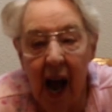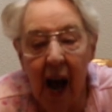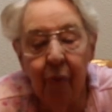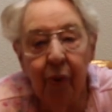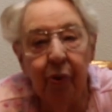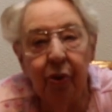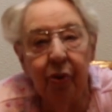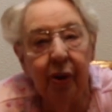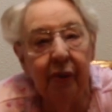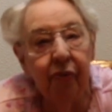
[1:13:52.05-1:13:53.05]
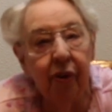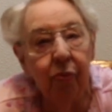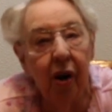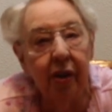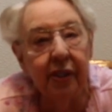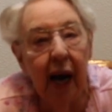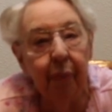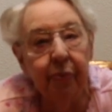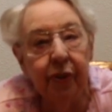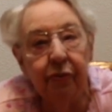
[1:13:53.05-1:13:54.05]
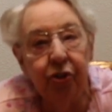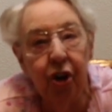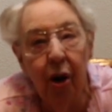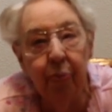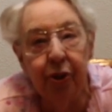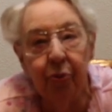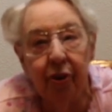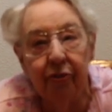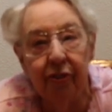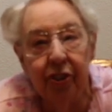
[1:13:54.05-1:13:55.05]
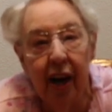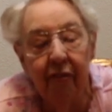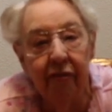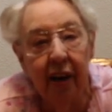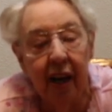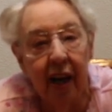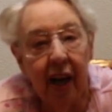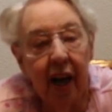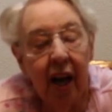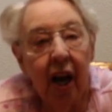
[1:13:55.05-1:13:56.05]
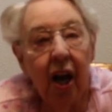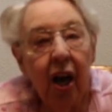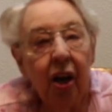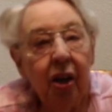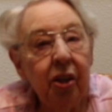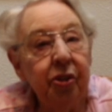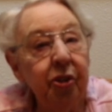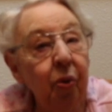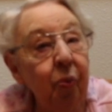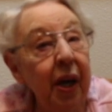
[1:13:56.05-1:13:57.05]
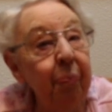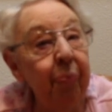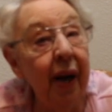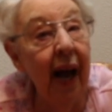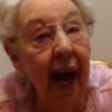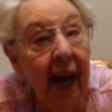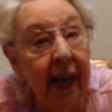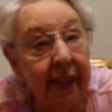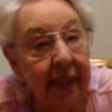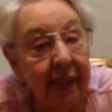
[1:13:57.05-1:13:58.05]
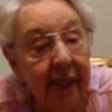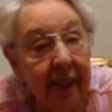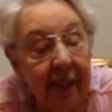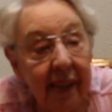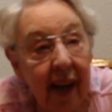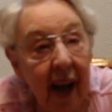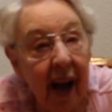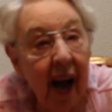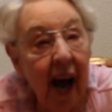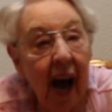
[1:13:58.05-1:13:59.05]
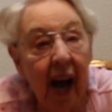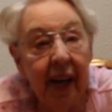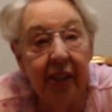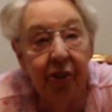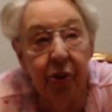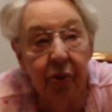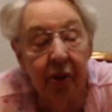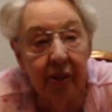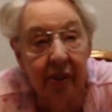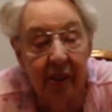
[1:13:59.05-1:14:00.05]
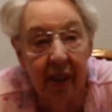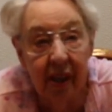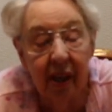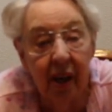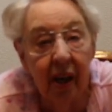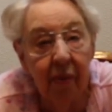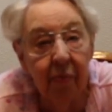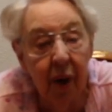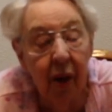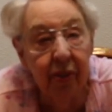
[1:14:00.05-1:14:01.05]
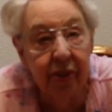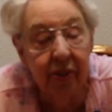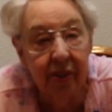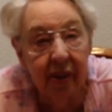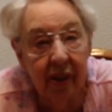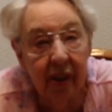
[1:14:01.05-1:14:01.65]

And we were looking for what types of jobs there were for Jeffrey. So we applied. And it took us months